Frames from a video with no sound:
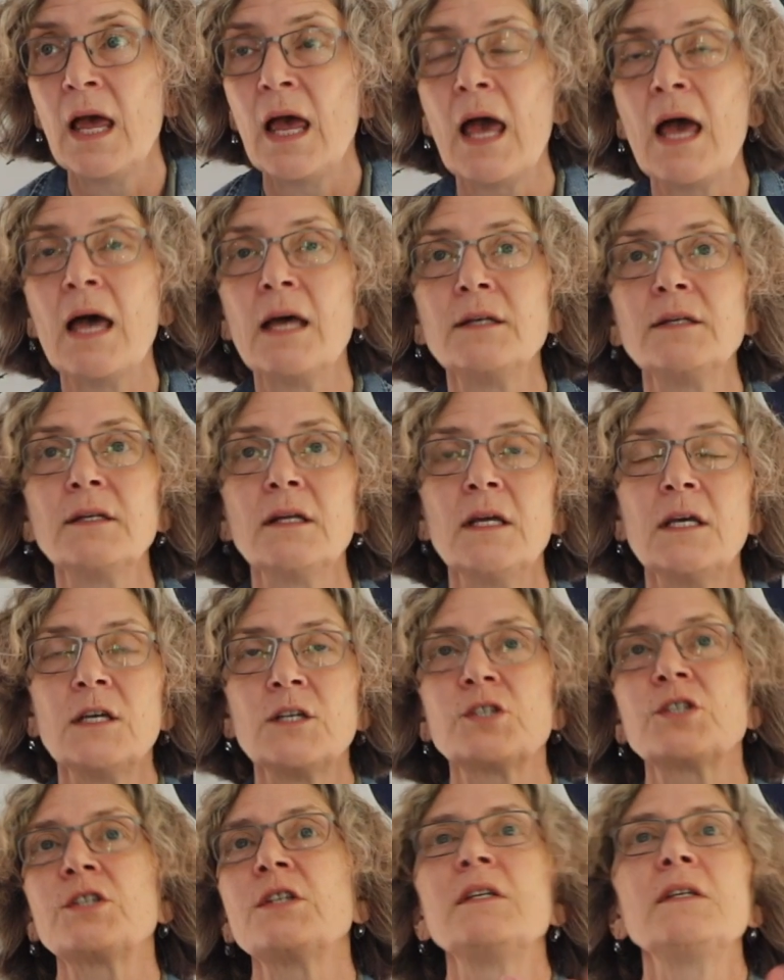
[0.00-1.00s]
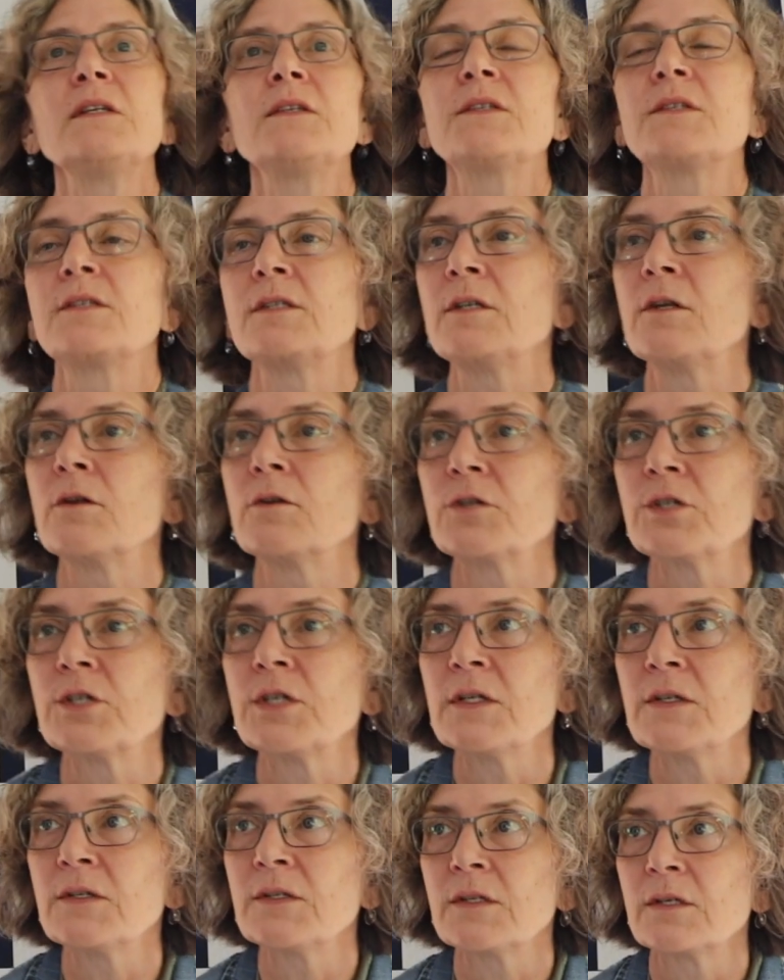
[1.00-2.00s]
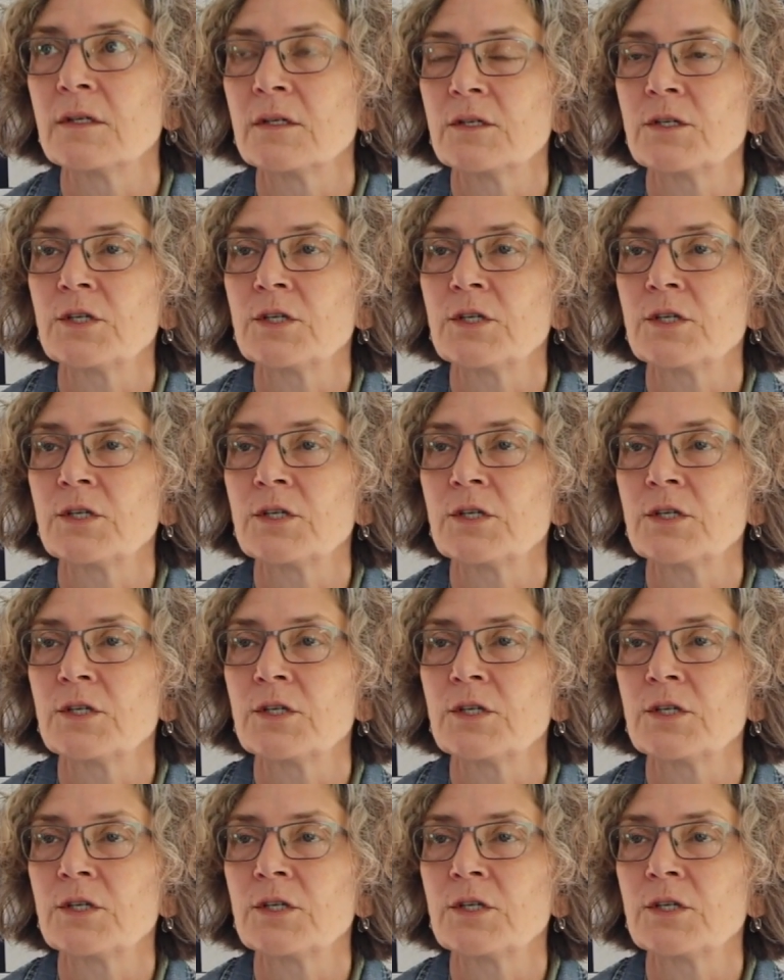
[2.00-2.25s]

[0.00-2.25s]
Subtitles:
And she's, you know, she's